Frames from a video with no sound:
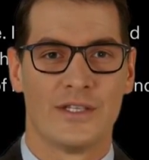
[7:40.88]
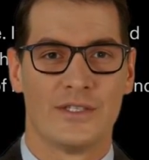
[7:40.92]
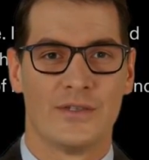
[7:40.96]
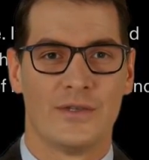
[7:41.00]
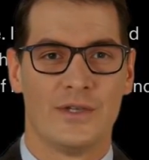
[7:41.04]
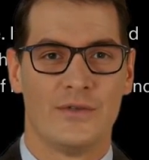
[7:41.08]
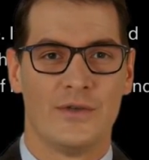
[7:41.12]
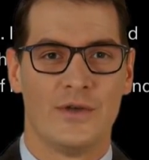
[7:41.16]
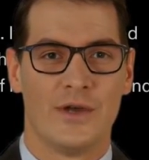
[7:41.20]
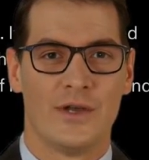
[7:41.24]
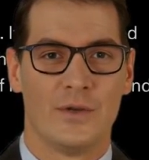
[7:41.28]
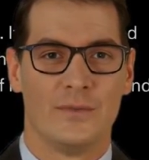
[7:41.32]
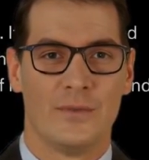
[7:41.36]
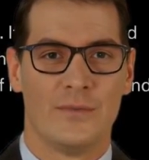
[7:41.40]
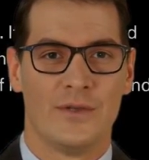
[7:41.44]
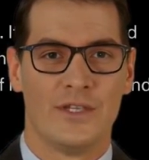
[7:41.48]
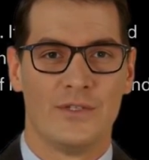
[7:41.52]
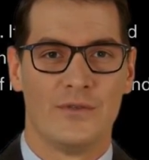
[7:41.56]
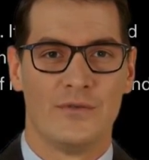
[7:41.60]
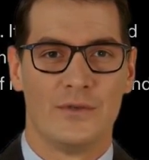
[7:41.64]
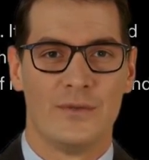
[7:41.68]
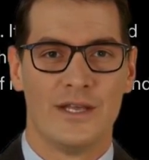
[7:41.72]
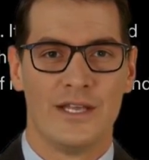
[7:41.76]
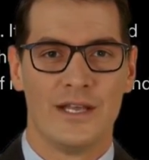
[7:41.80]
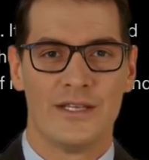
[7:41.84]
of involvement
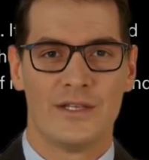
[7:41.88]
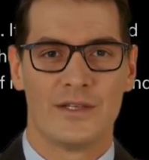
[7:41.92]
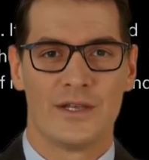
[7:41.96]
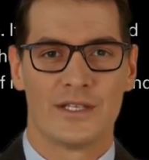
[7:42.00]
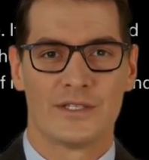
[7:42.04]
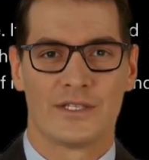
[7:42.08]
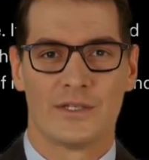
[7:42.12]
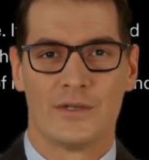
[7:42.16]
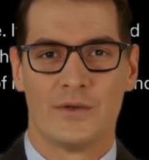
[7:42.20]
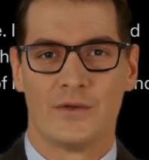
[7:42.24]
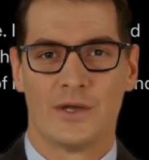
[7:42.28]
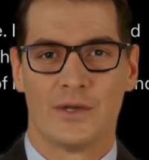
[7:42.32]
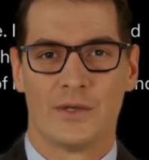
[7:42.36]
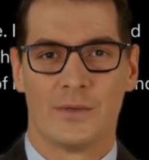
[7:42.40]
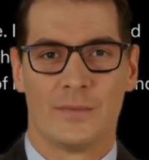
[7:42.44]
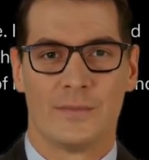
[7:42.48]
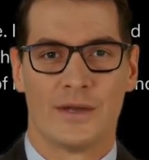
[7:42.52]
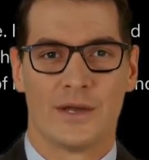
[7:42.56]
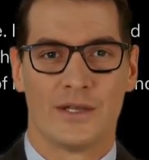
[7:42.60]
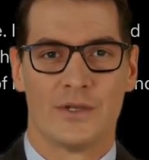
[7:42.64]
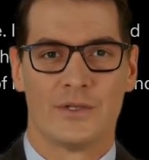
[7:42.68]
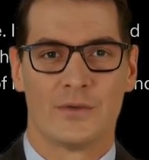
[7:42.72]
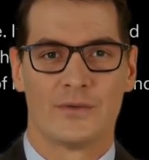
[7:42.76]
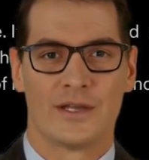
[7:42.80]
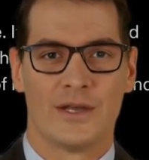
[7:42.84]
from Indians of all
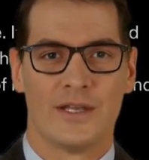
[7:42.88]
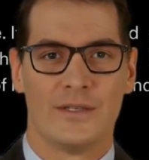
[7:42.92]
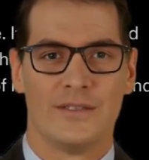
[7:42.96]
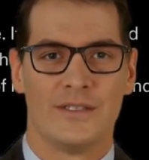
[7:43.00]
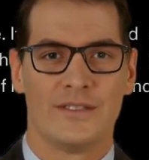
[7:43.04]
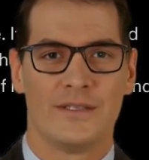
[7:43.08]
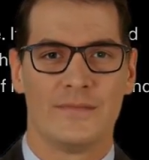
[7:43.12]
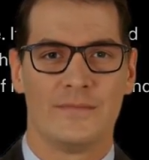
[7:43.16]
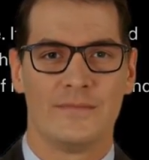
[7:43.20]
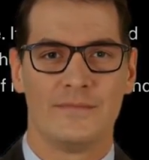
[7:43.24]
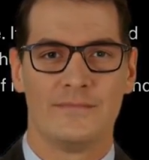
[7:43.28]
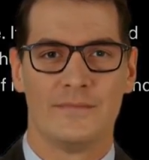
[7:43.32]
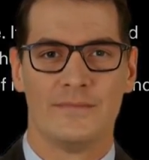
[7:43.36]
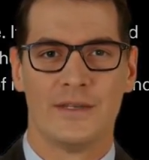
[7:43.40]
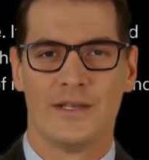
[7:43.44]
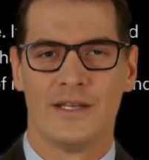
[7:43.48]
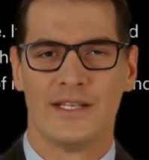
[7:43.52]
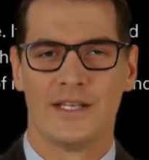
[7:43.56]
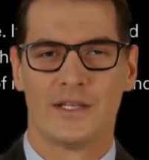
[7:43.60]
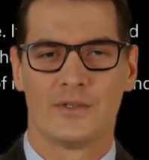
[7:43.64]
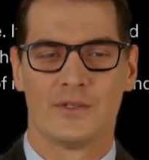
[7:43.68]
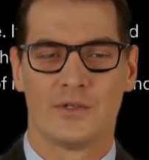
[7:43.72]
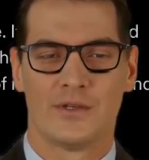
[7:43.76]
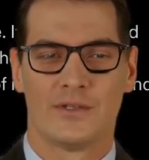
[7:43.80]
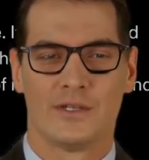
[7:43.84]
backgrounds,
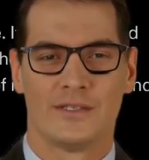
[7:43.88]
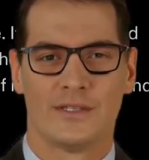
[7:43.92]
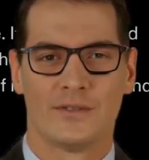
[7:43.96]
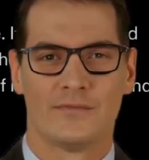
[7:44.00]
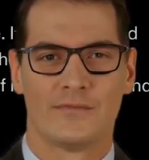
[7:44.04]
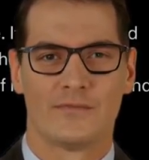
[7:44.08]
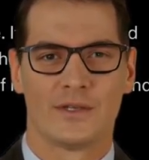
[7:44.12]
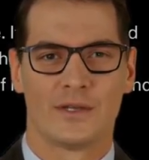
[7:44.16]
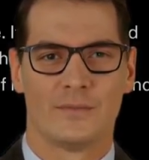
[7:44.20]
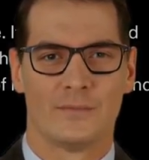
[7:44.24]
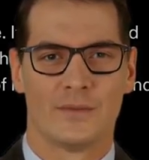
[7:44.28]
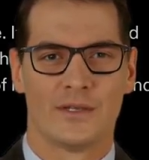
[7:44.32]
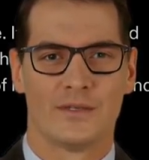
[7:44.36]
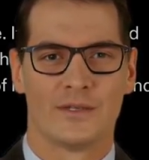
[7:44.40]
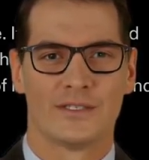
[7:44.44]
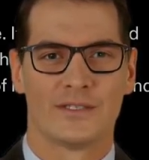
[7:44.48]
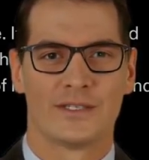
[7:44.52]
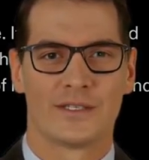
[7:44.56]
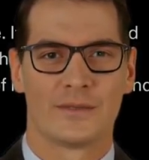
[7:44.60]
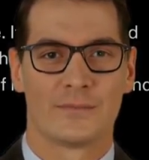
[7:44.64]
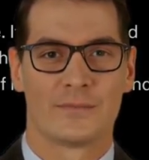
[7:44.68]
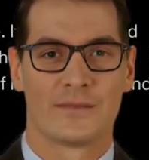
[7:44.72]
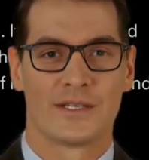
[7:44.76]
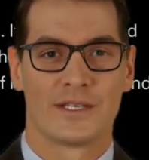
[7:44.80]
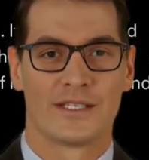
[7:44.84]
including females
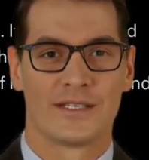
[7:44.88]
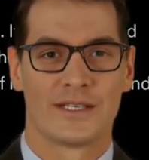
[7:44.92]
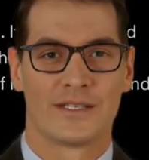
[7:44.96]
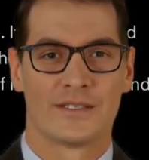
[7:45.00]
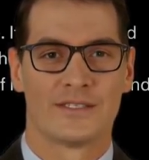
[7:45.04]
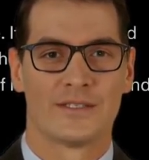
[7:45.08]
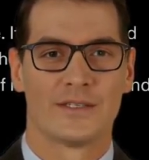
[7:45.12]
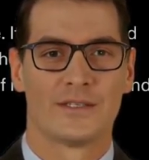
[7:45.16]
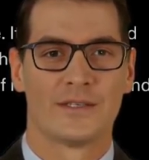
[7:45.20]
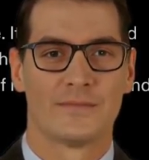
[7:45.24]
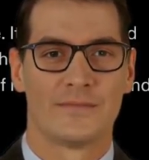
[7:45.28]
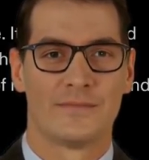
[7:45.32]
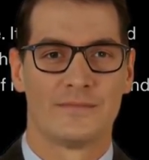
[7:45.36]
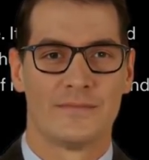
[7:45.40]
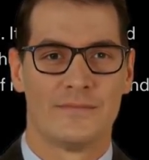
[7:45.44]
and peasants.